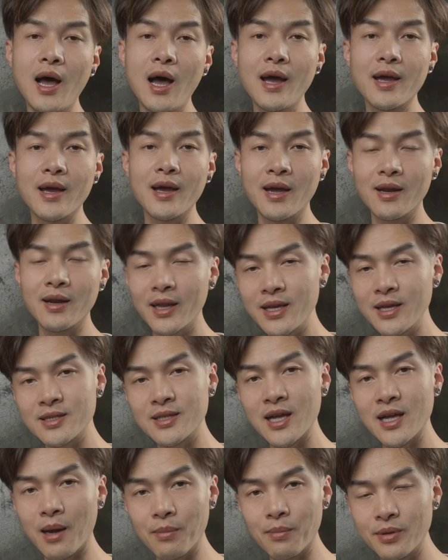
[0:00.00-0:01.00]
tight I
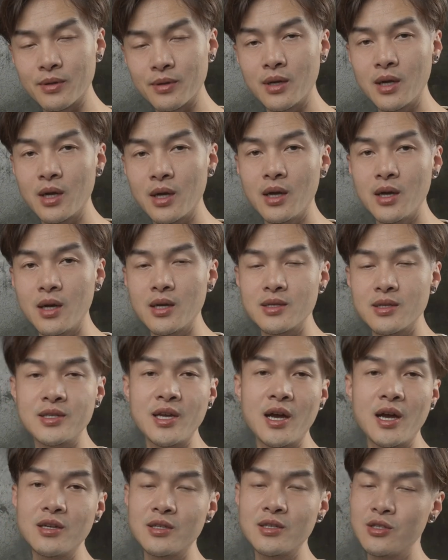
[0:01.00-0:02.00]
lace up,
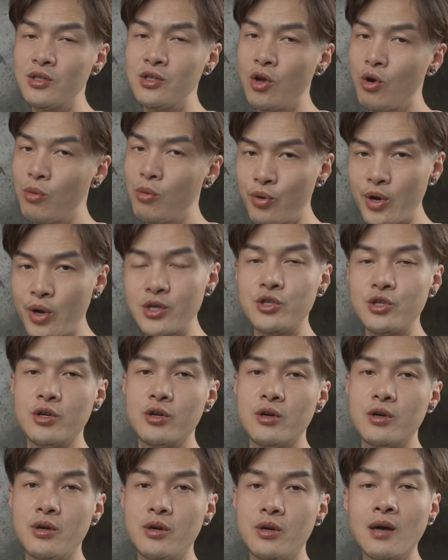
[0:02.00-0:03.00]
there is no
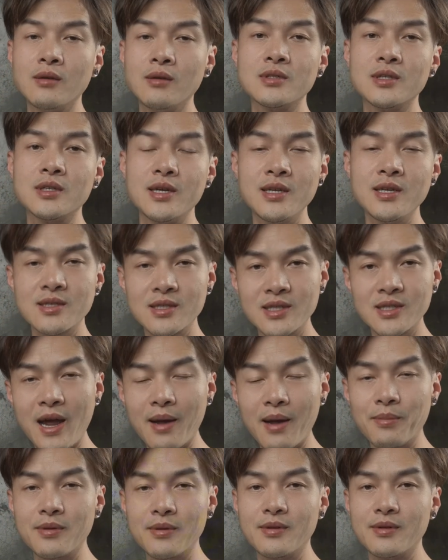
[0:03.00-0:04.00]
pressure on the
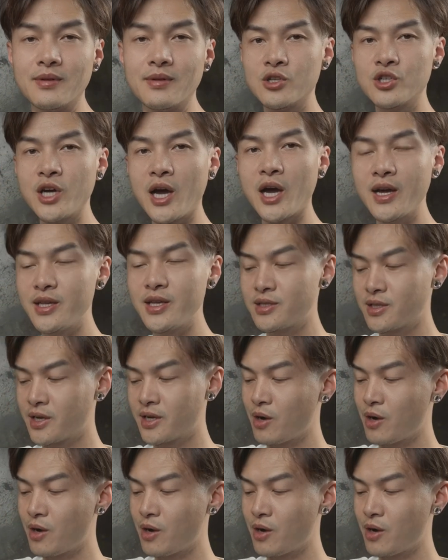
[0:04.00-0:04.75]
instep. The Chinese